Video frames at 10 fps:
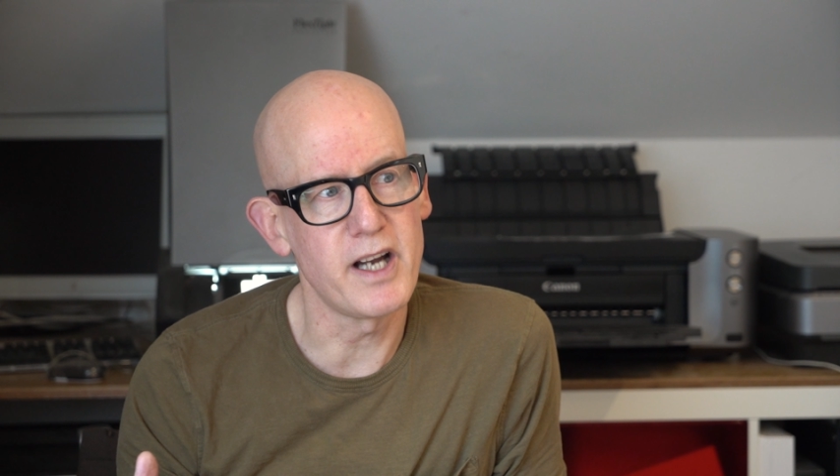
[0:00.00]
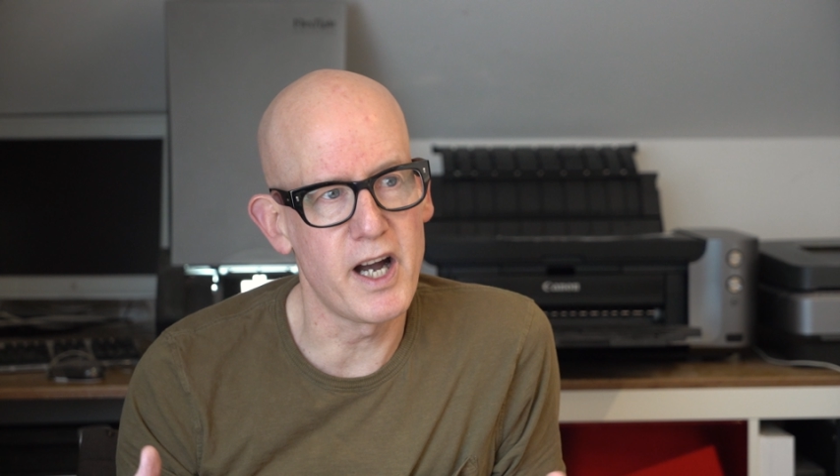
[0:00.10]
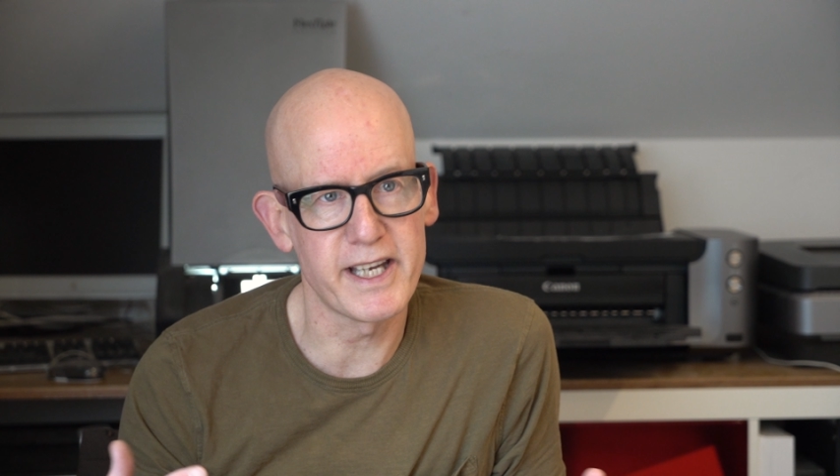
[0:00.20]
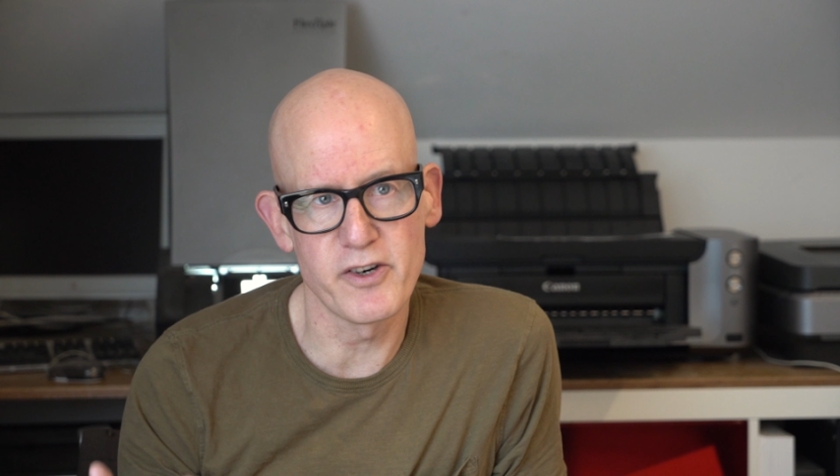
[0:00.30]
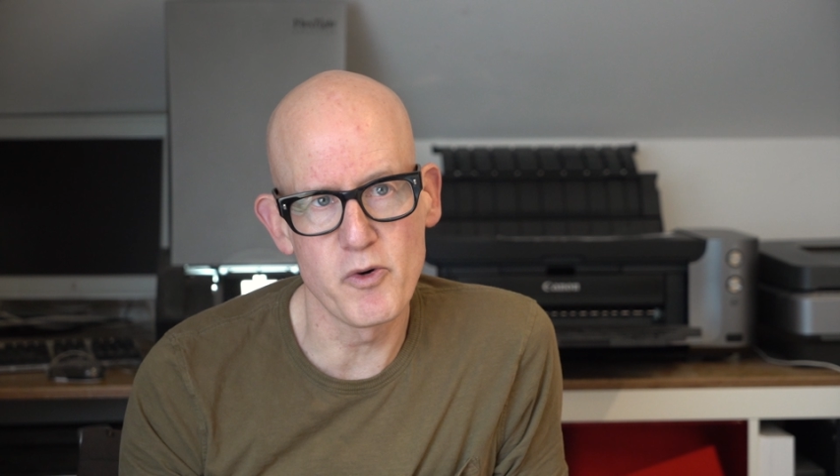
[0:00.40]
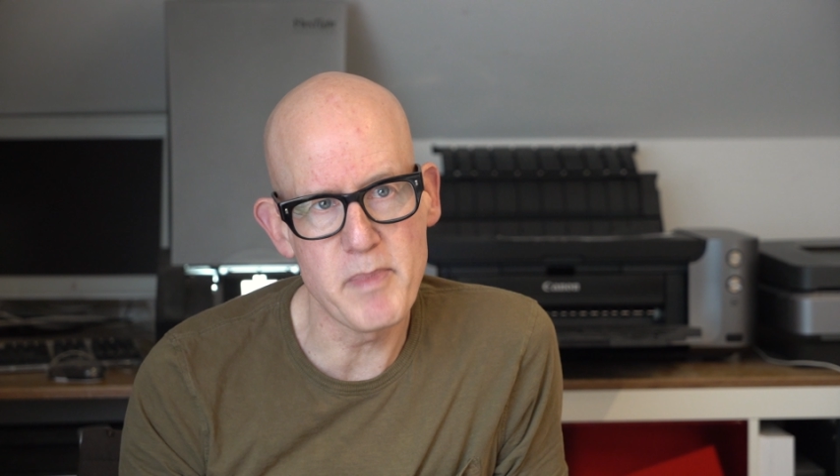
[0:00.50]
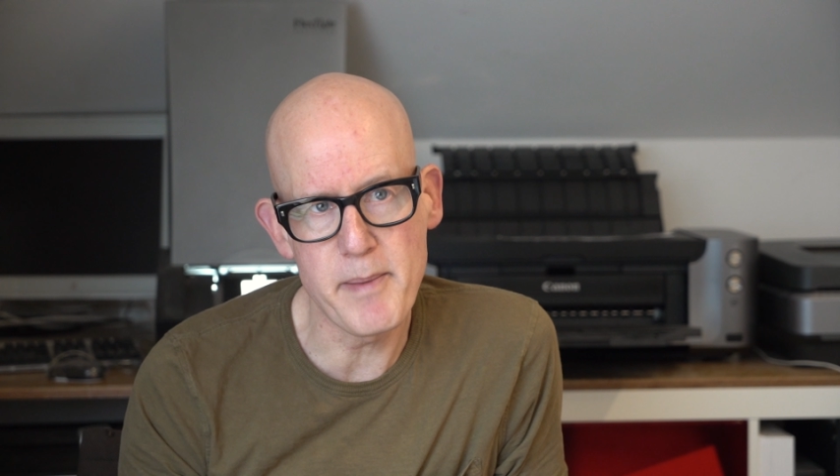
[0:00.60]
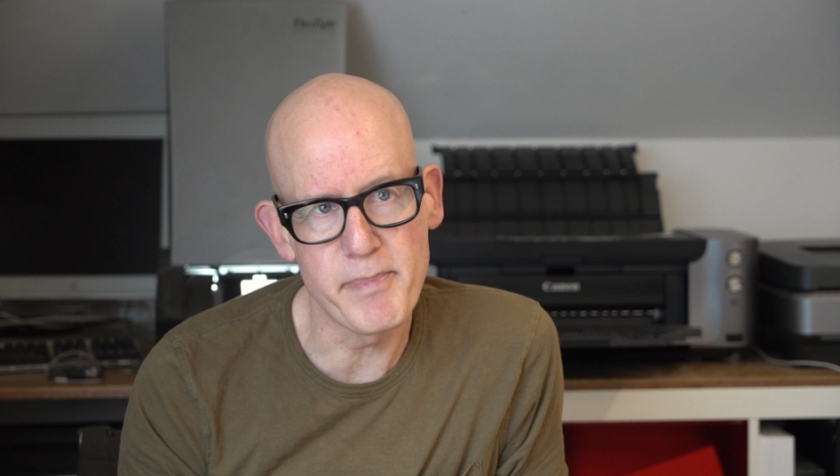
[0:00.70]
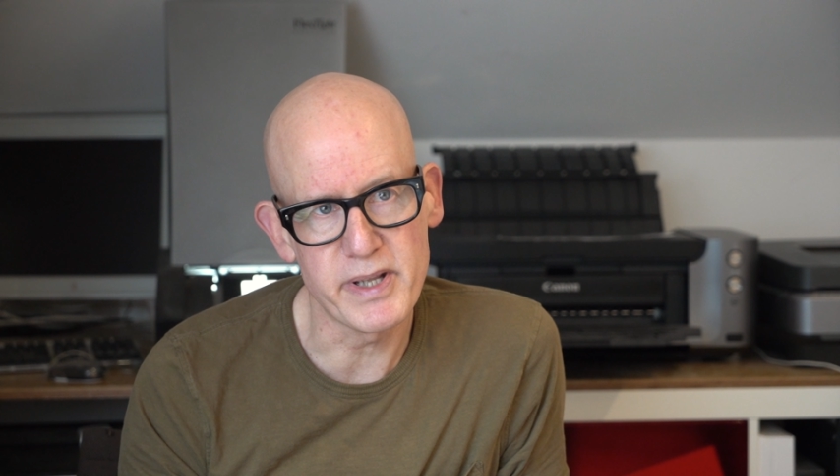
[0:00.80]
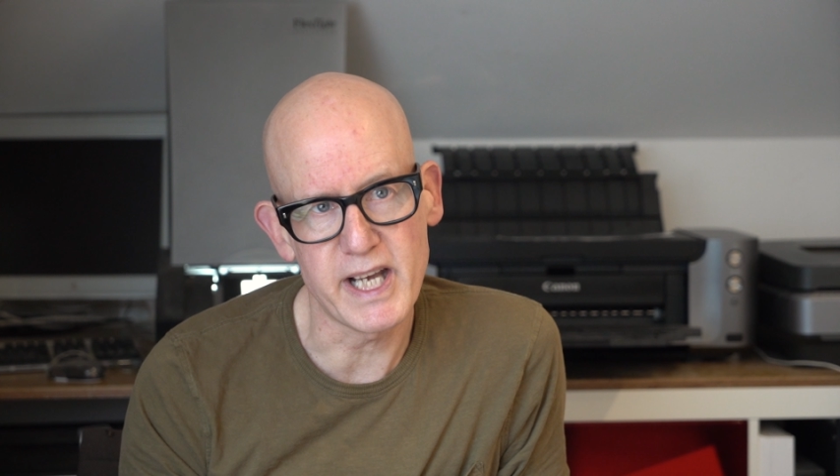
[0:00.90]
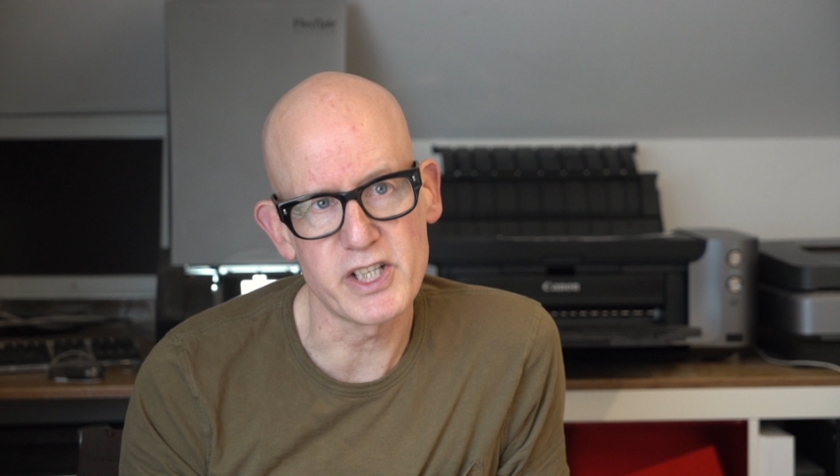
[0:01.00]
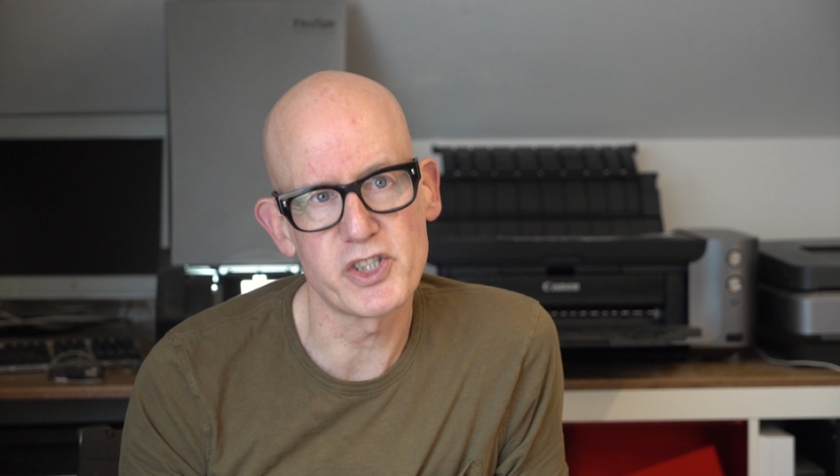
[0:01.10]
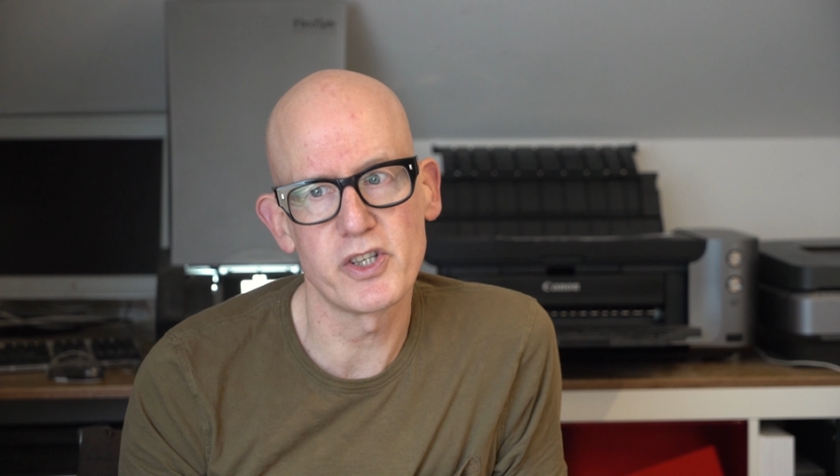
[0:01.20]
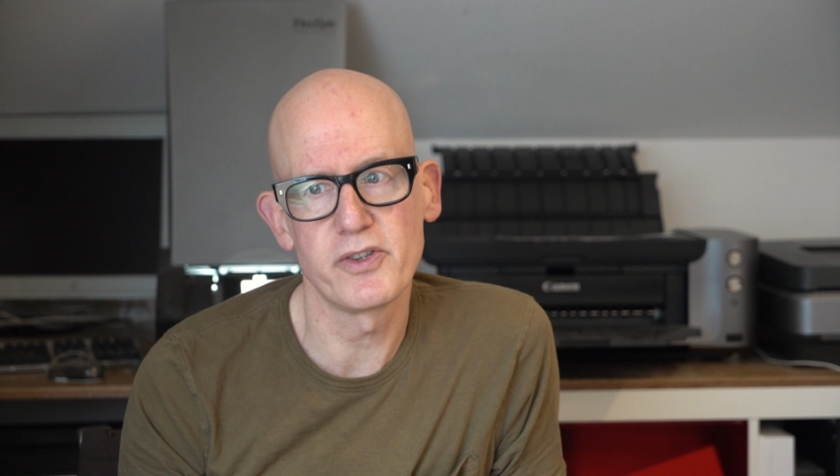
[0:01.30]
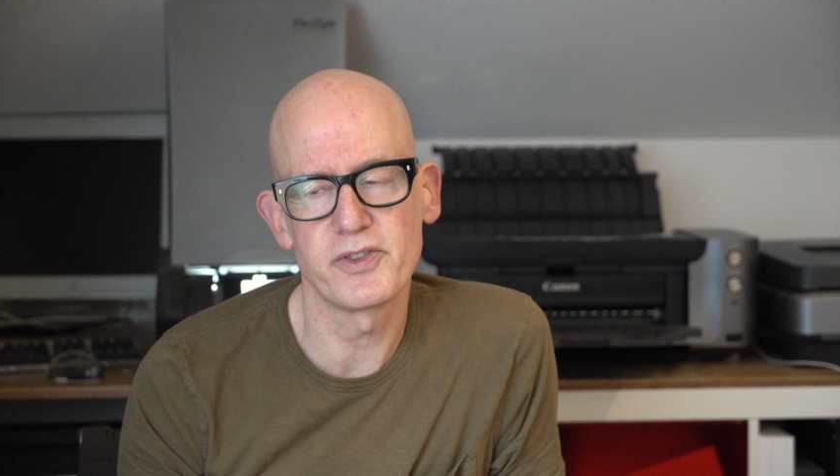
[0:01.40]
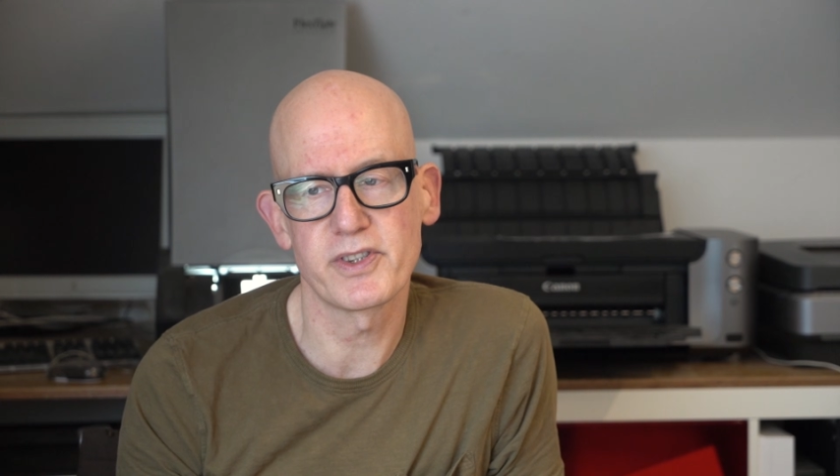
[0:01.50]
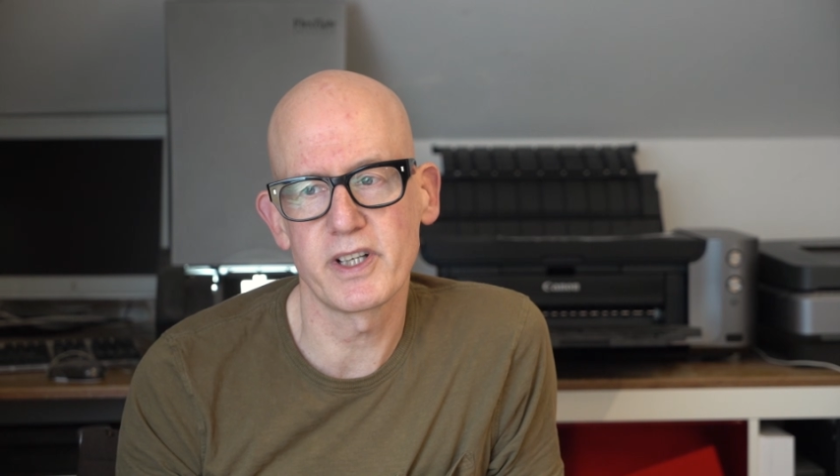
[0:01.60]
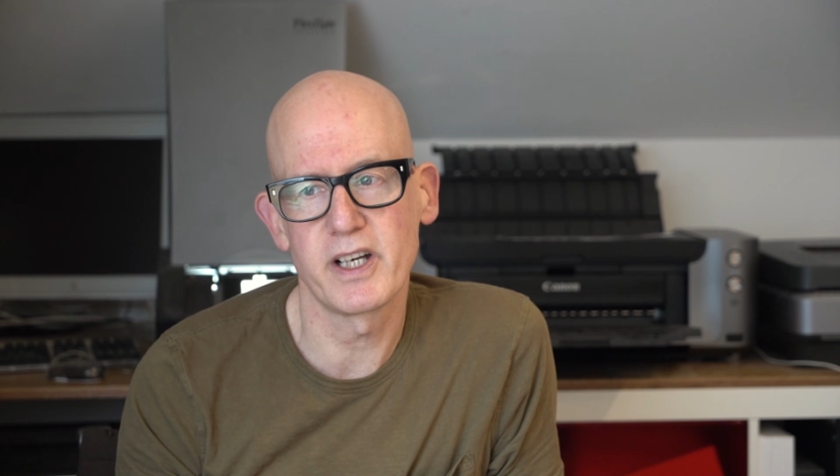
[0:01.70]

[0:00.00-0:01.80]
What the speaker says: I can remember that shoot